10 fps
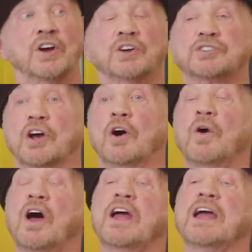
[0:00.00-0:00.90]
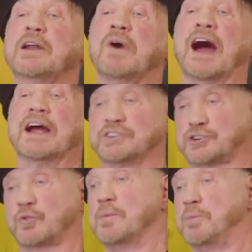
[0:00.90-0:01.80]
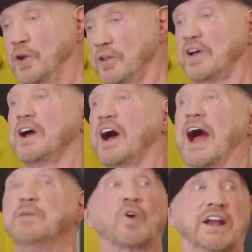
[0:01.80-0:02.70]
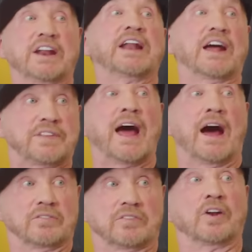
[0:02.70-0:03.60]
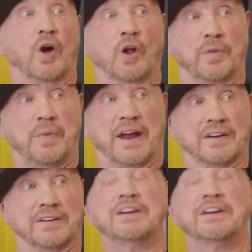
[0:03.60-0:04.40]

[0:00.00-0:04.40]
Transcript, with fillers: Right. So in my scribble, I'm writing that down on, right. the thing.